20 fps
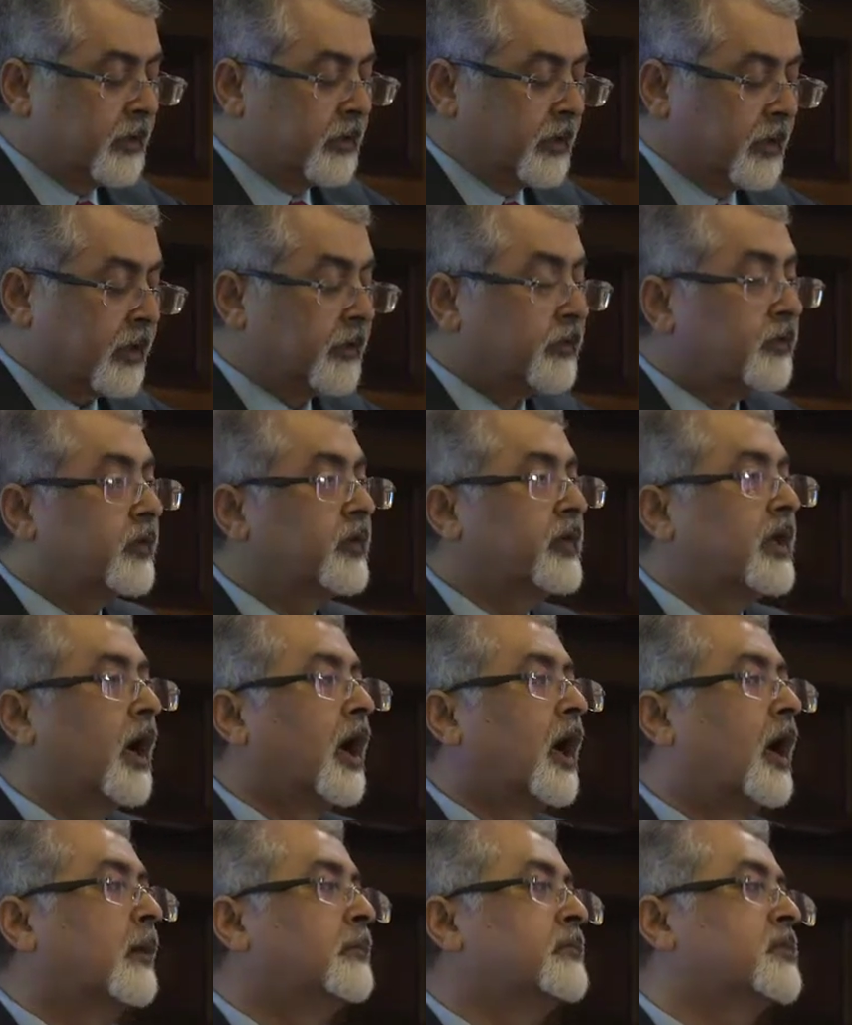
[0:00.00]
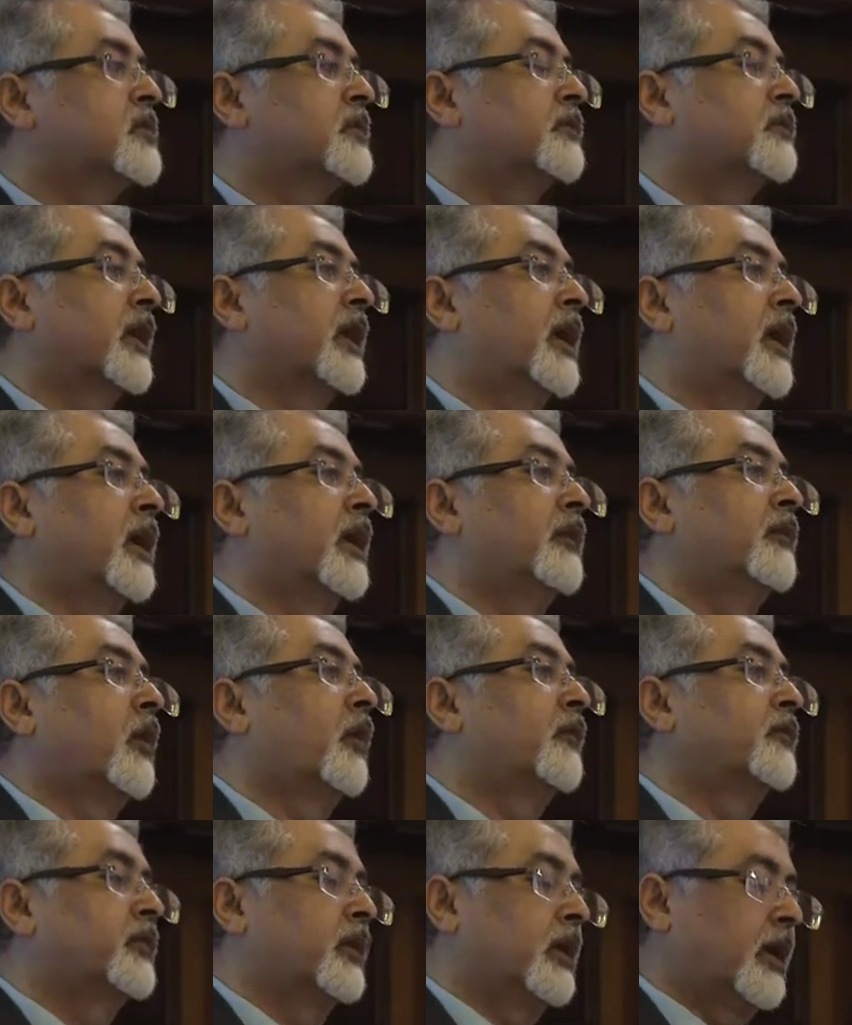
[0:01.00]
There are 3 arms
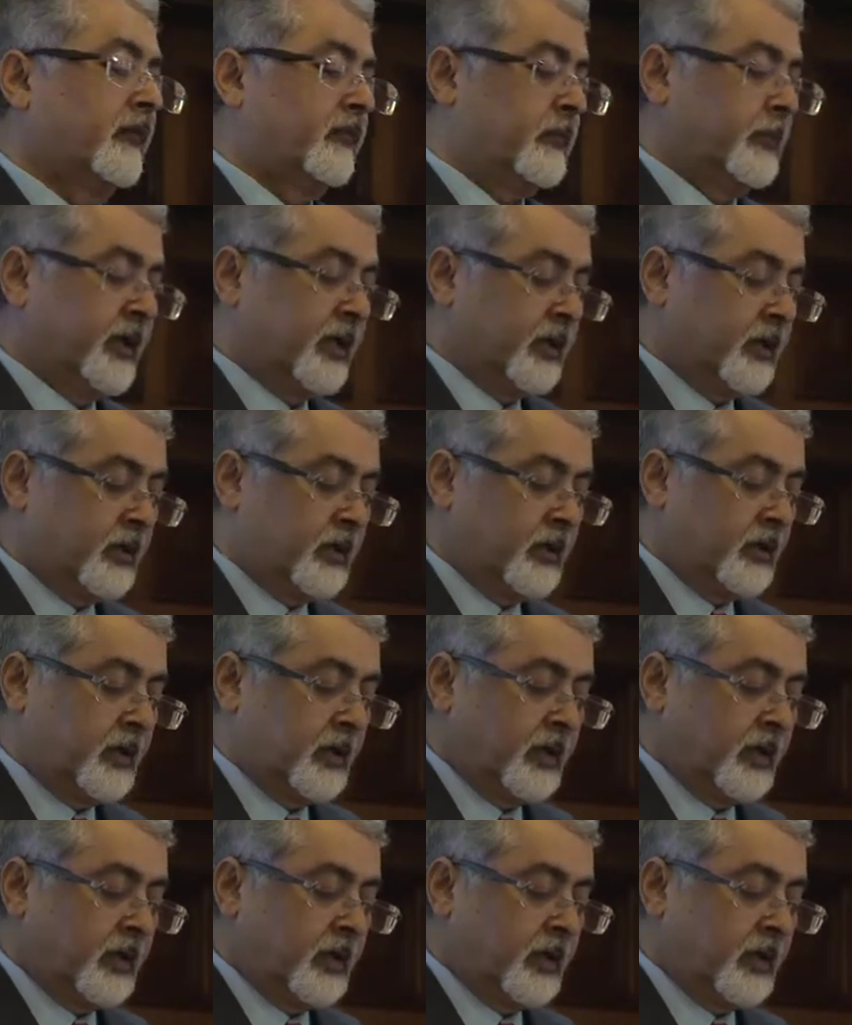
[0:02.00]
of the government: